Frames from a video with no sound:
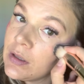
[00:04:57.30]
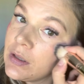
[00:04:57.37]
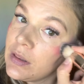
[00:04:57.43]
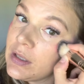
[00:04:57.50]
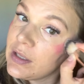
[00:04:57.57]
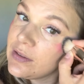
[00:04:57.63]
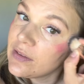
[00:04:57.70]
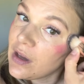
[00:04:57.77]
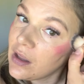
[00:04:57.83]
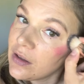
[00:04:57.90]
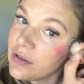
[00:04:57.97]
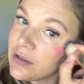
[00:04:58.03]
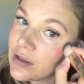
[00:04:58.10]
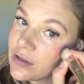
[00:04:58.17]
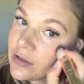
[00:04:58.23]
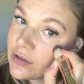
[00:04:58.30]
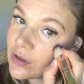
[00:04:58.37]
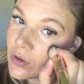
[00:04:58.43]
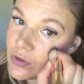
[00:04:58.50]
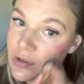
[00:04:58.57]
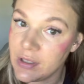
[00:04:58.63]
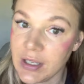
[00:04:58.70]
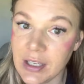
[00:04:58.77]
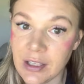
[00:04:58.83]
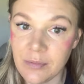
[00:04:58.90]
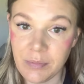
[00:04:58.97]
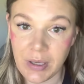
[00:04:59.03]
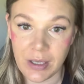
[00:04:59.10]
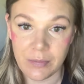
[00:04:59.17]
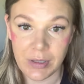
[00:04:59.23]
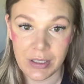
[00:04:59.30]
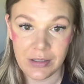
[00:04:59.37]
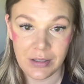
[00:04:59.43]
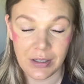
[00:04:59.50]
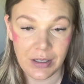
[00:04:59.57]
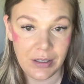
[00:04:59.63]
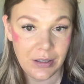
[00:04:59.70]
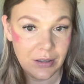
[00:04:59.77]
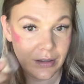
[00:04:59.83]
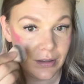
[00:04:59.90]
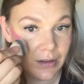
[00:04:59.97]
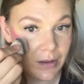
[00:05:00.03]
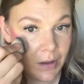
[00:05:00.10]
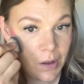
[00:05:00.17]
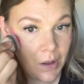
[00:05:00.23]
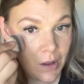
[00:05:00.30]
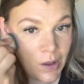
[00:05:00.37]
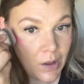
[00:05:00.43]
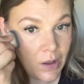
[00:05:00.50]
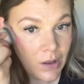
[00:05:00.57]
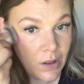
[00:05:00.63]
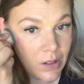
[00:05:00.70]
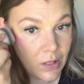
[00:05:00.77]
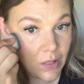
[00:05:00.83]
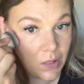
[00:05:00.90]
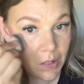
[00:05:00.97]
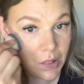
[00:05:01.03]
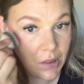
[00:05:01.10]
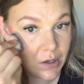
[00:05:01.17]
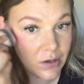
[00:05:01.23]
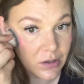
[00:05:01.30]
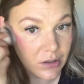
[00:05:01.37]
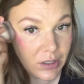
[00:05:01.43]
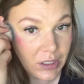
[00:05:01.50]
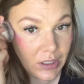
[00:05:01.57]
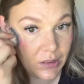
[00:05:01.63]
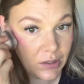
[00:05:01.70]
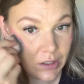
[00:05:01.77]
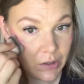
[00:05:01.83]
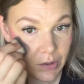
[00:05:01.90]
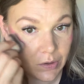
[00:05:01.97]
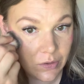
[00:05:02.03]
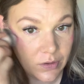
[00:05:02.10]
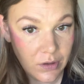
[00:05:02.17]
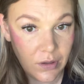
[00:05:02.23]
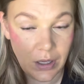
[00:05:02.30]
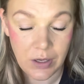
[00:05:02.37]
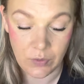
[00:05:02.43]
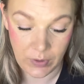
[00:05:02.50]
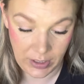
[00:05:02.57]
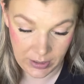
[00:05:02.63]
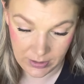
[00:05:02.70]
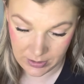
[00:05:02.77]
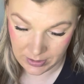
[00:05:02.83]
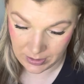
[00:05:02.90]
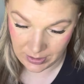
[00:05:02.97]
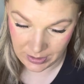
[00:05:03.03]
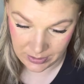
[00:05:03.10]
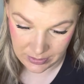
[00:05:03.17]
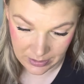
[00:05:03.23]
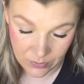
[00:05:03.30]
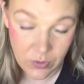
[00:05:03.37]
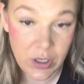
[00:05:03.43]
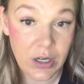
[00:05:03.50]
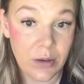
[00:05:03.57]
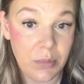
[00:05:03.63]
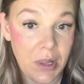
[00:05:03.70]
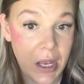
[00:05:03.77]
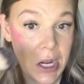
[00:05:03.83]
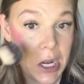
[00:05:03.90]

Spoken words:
These colors are so stinking pigmented. Literally a little goes a long way. And then we're gonna blend